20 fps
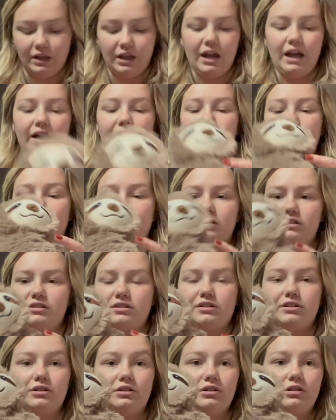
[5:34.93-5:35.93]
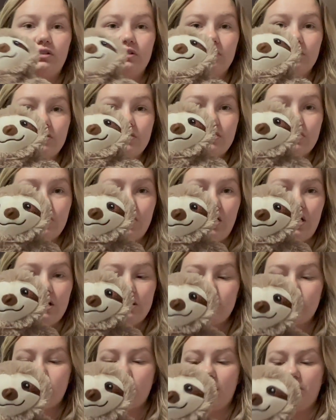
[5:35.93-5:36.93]
I got this little
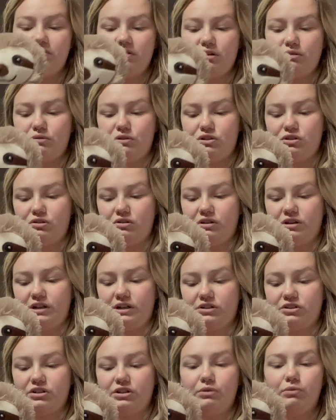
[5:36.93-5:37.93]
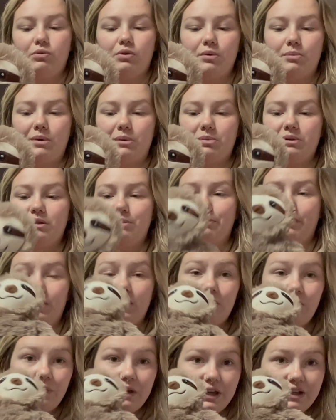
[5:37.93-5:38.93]
sloth stuffy, which you can actually warm up in the
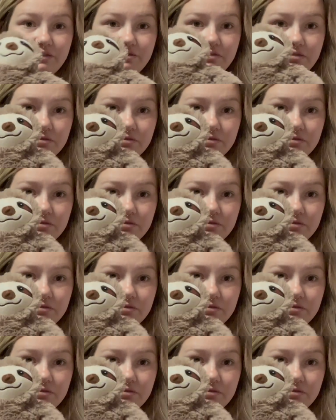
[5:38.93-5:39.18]
microwave.